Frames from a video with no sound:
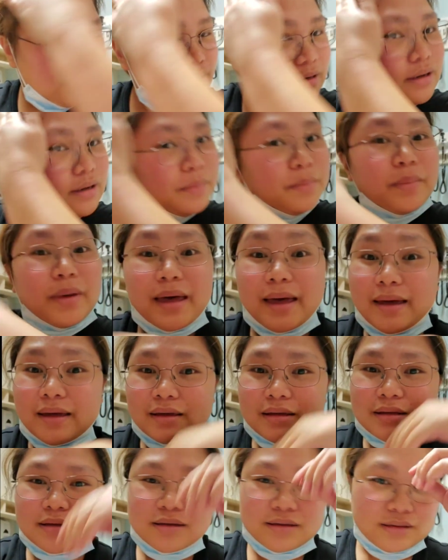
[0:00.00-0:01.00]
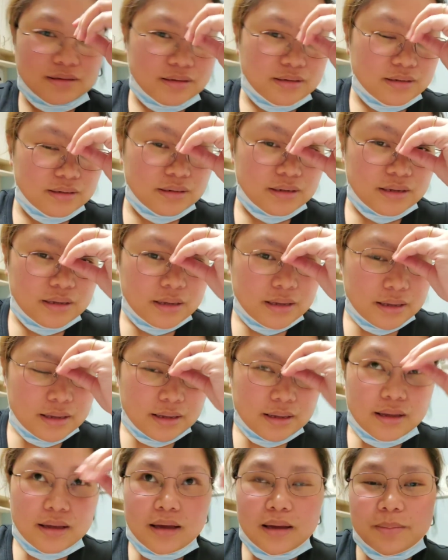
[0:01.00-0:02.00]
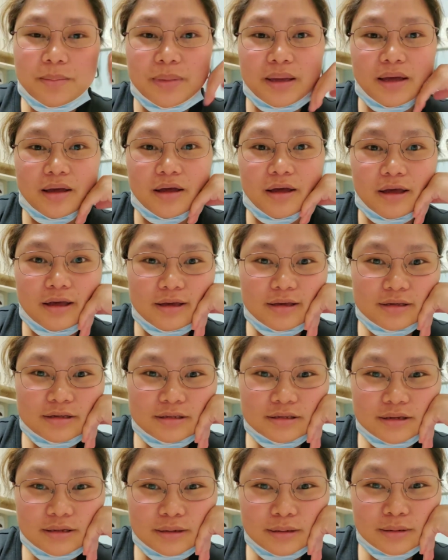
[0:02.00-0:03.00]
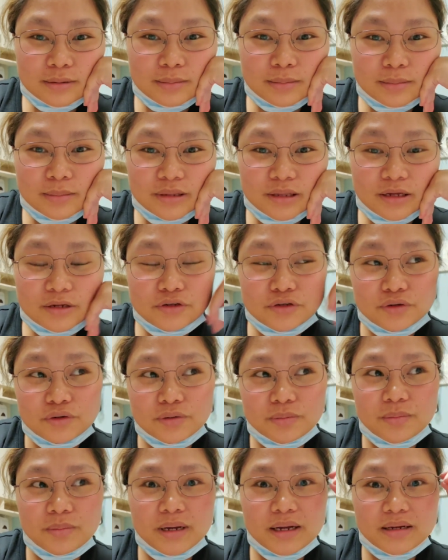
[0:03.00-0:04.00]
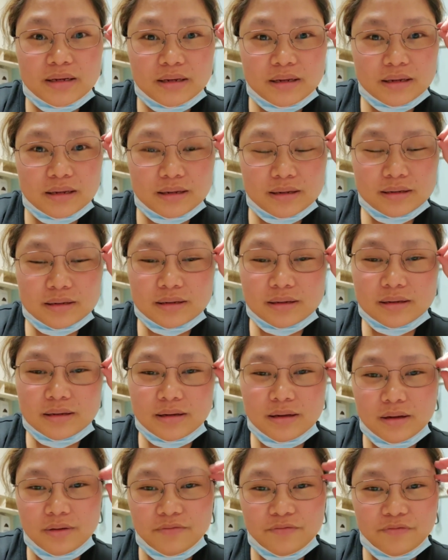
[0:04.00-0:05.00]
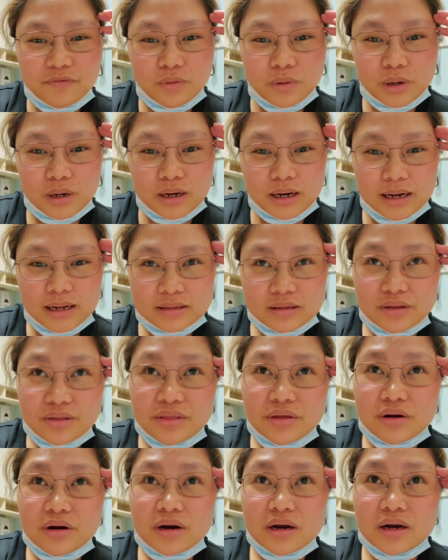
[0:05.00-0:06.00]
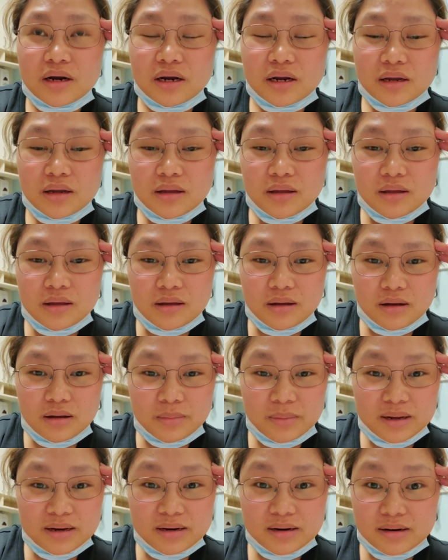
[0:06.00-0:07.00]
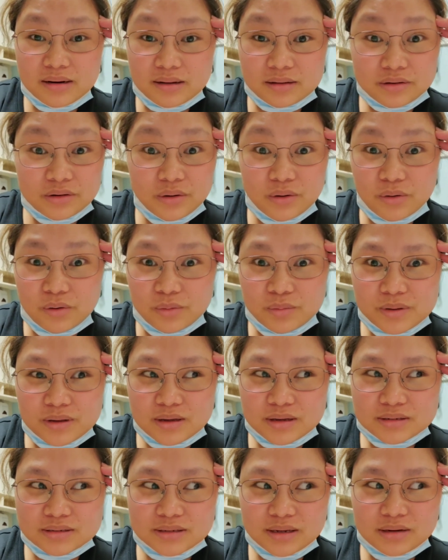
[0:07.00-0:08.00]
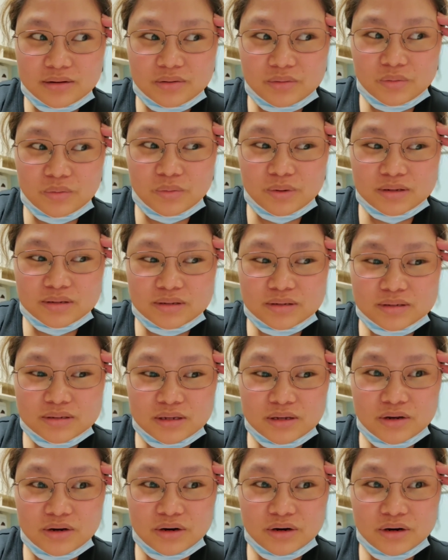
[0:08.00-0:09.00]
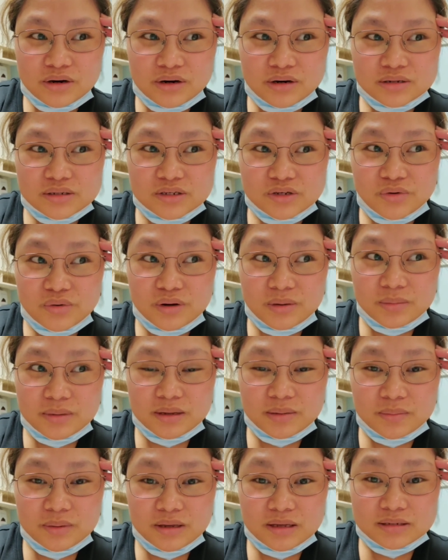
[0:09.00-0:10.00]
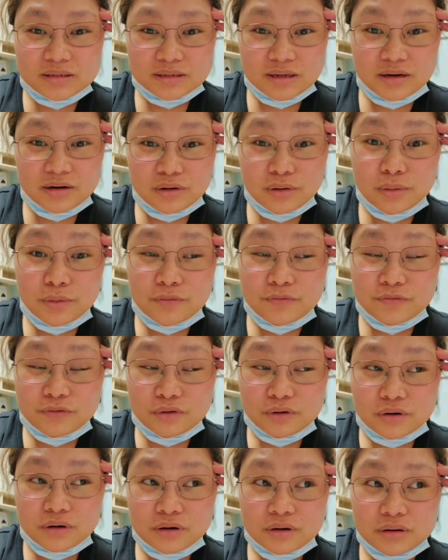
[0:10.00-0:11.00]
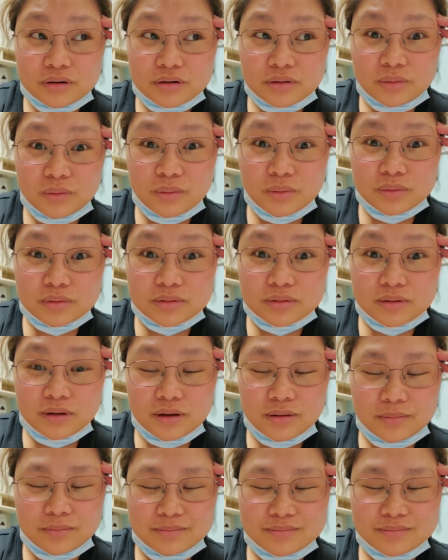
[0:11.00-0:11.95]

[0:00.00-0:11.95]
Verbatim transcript: I'm back. I'm back, guys. Um, they took Maddie um, for catheter um, I did not go because I don't want to see her screaming because I know for old um,